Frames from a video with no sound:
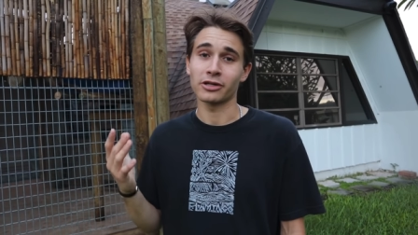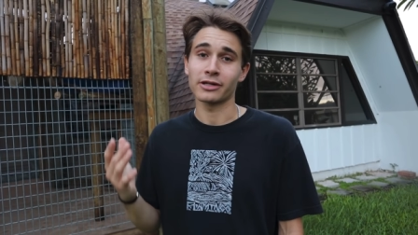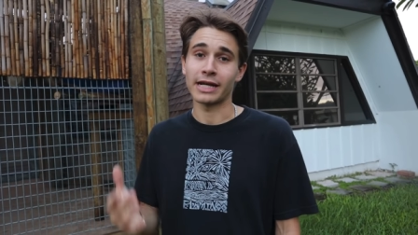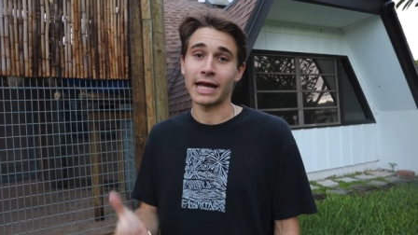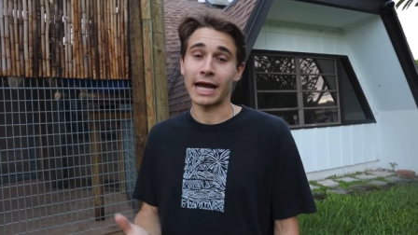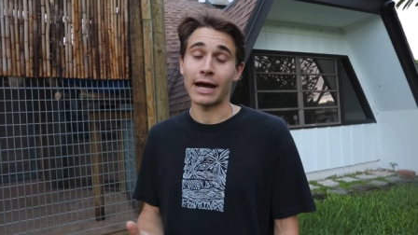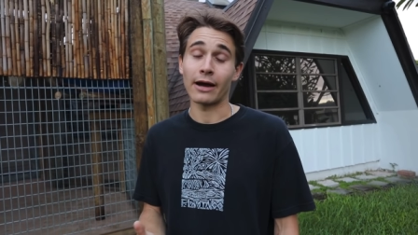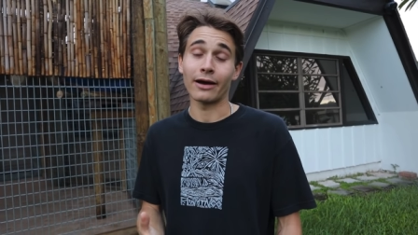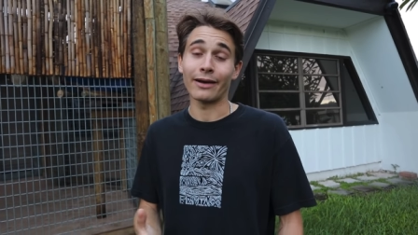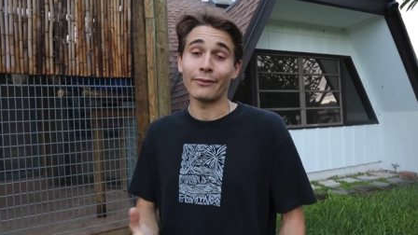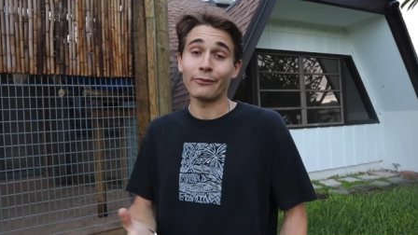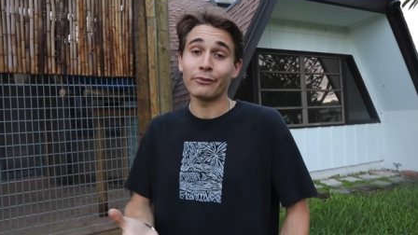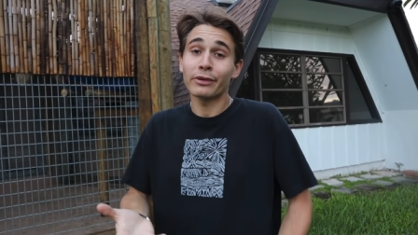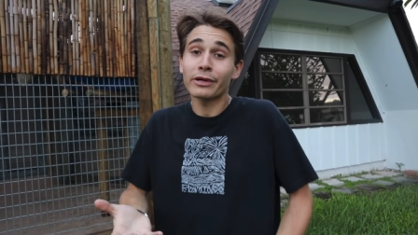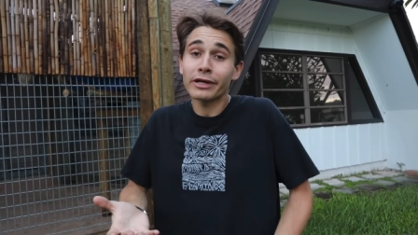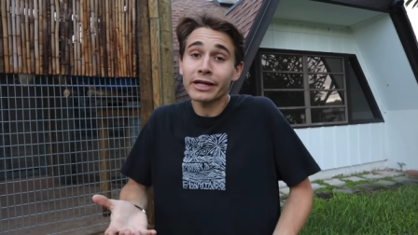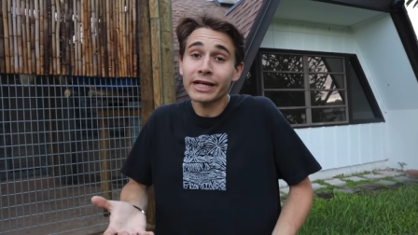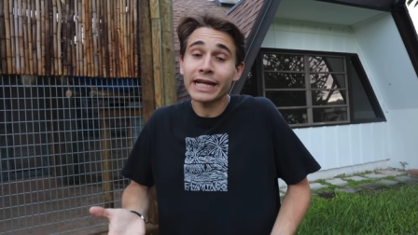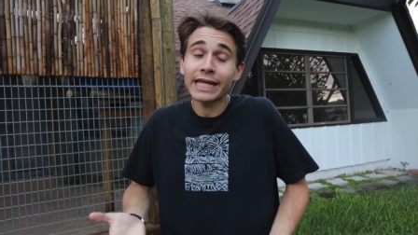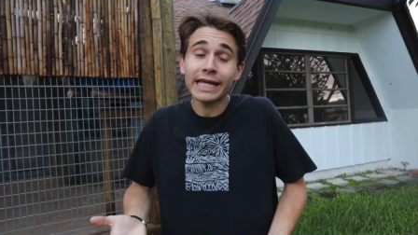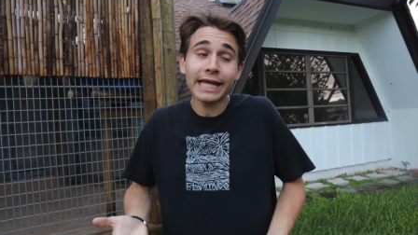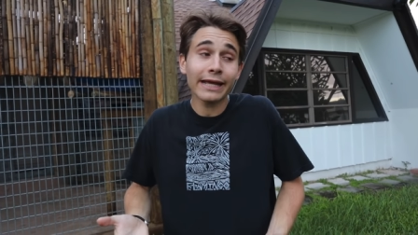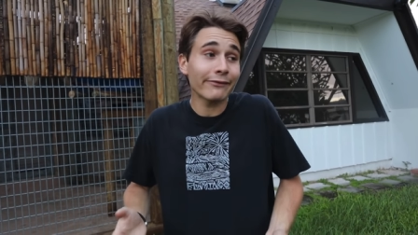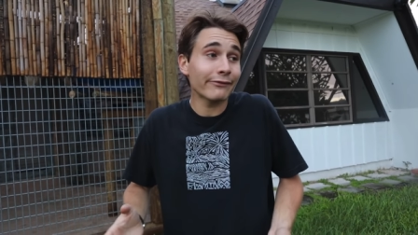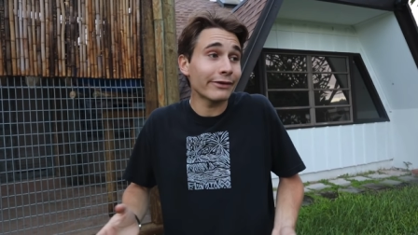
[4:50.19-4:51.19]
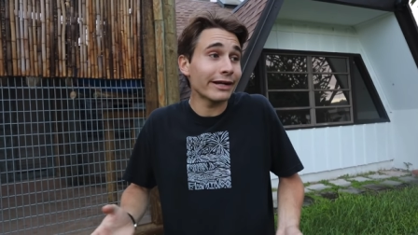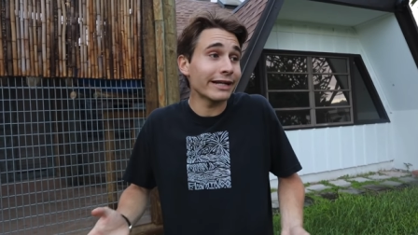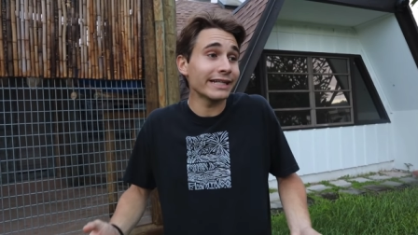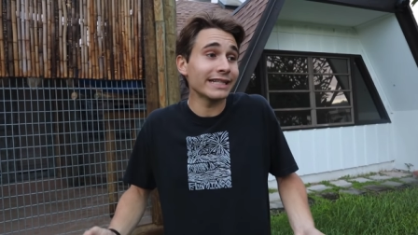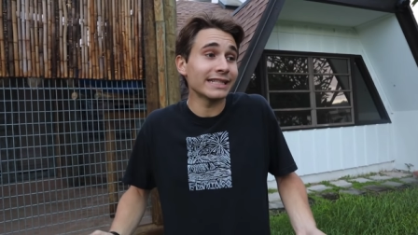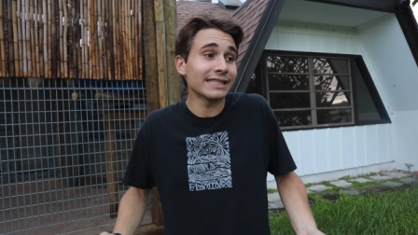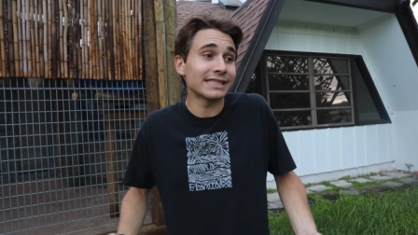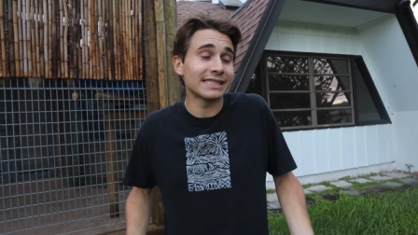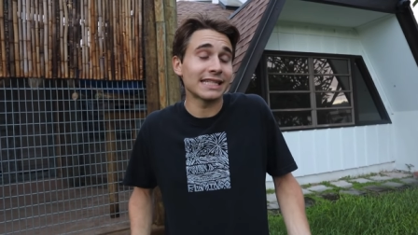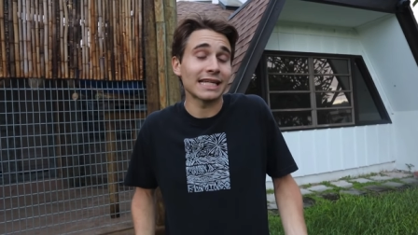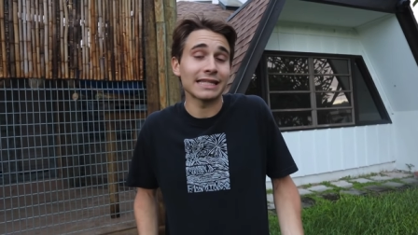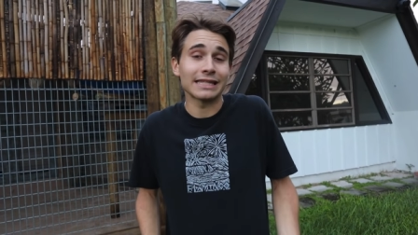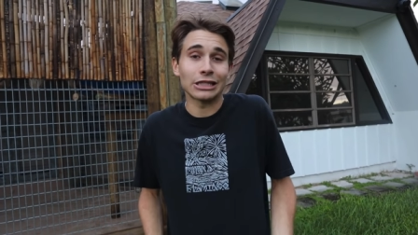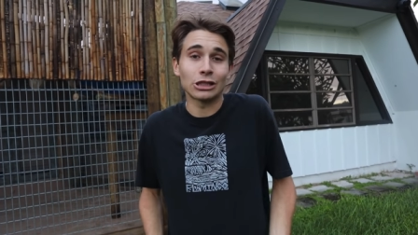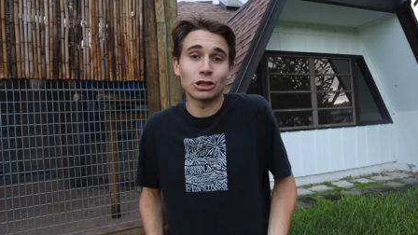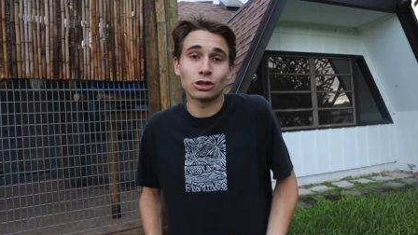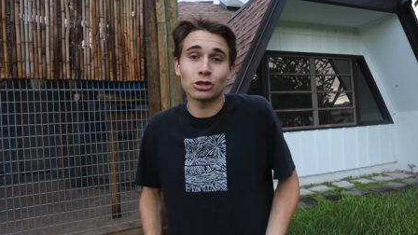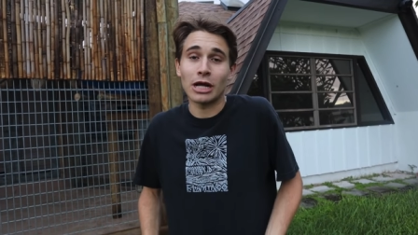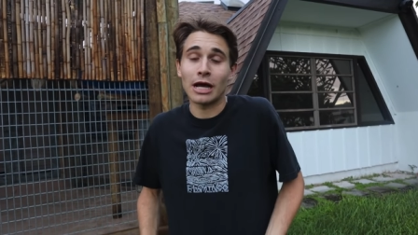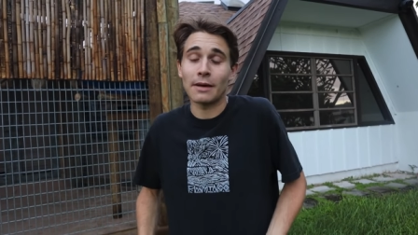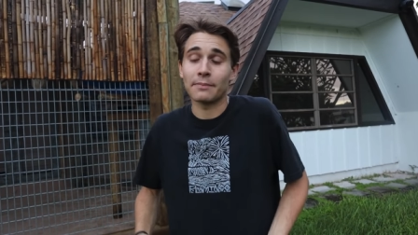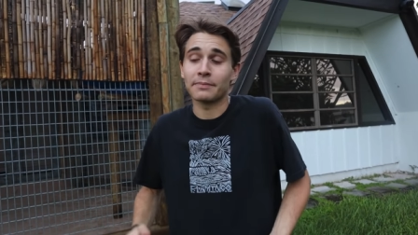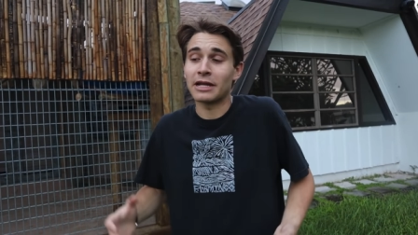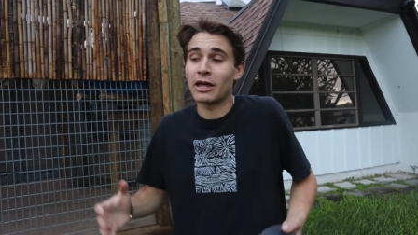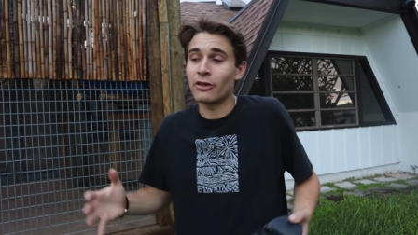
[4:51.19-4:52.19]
now, and we're gonna get ready to set the trap.